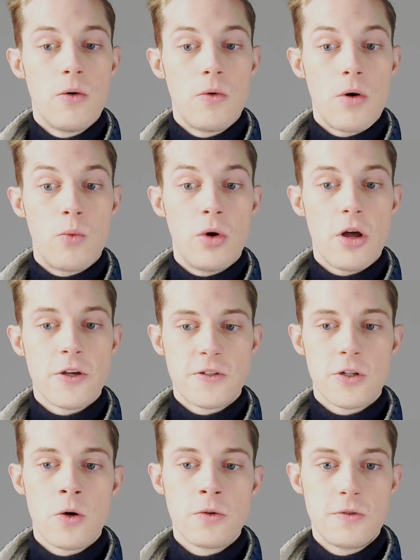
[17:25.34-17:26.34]
We'll also
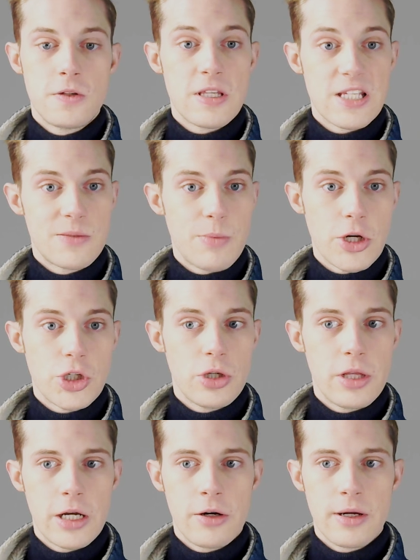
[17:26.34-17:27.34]
go into the special
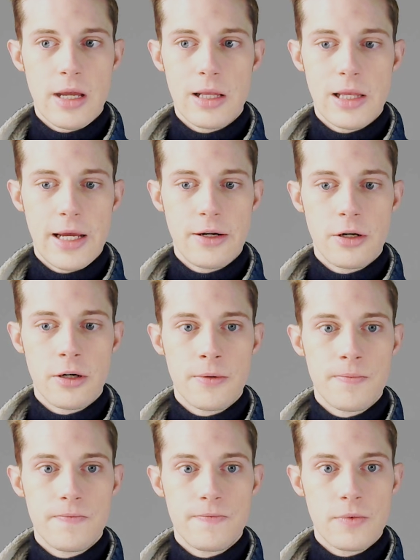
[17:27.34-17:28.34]
area later
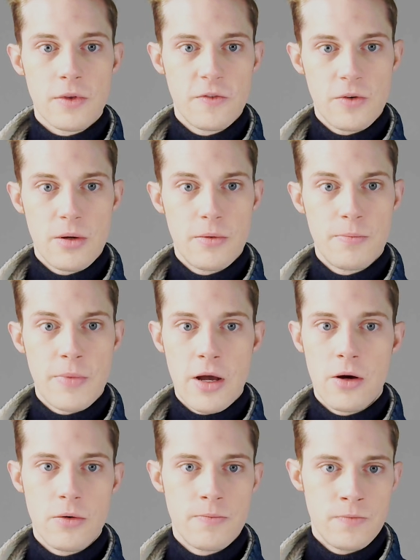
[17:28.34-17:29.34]

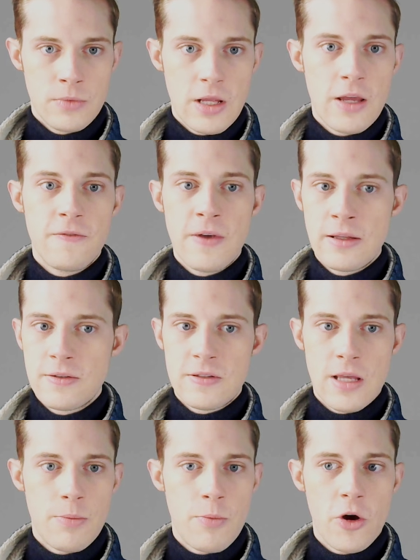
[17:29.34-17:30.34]
about events
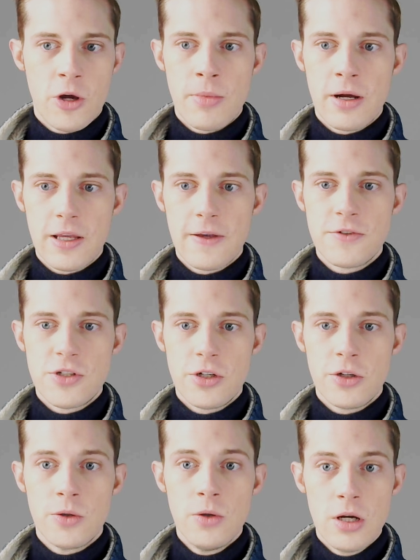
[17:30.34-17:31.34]
that Pokemon gives
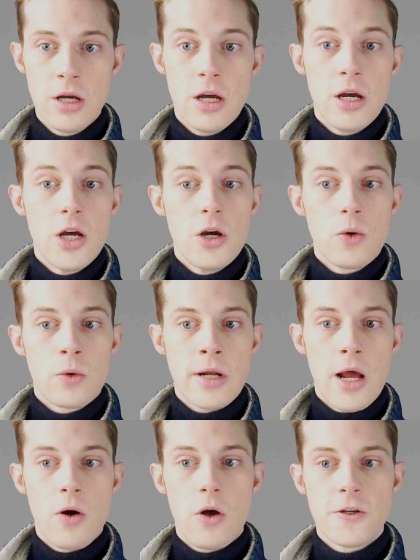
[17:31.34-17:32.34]
you. We're
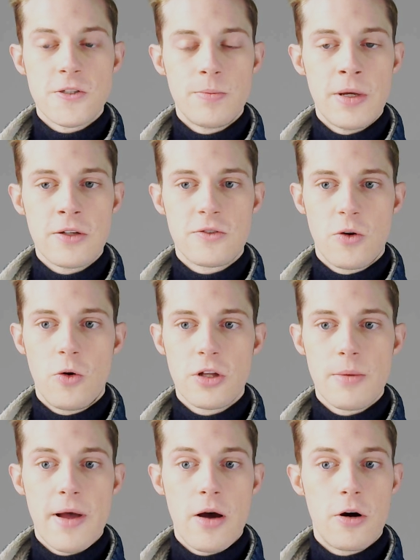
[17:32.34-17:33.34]
now also being told
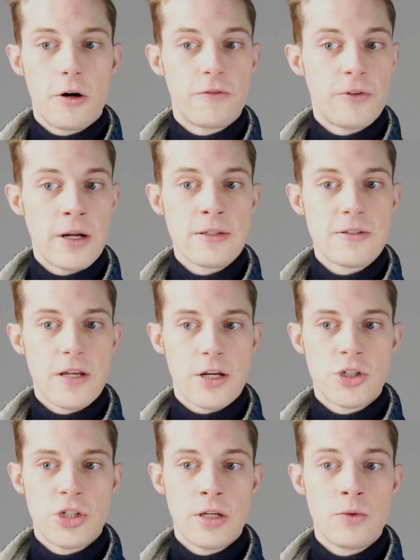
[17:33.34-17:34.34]
about our friends
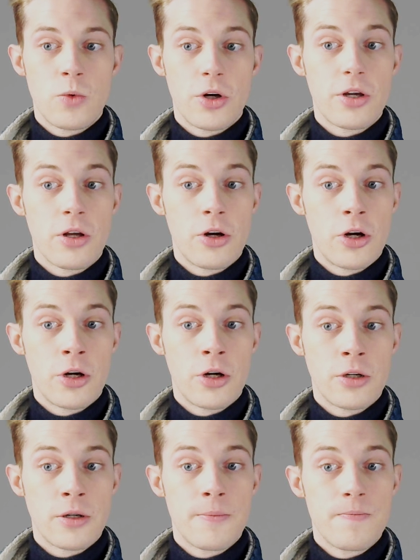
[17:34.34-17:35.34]
section where you can
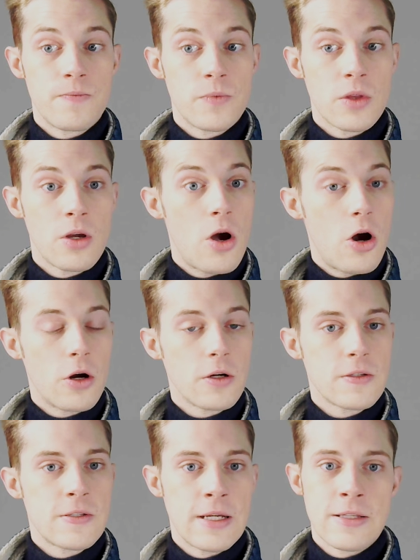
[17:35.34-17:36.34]
earn
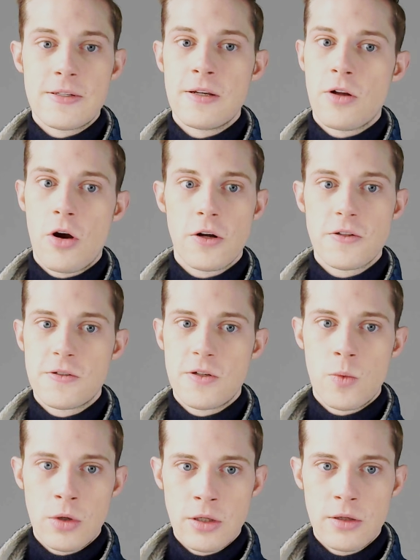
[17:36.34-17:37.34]
hearts and send hearts to
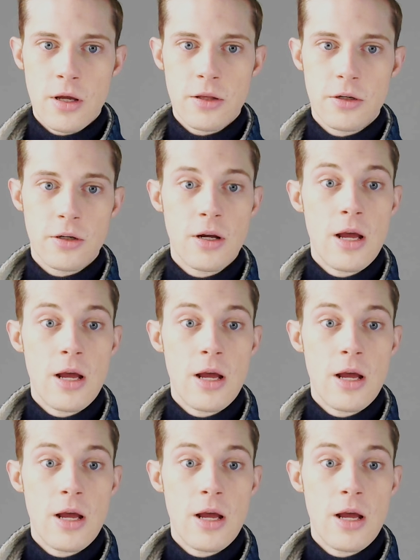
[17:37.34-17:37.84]
one another.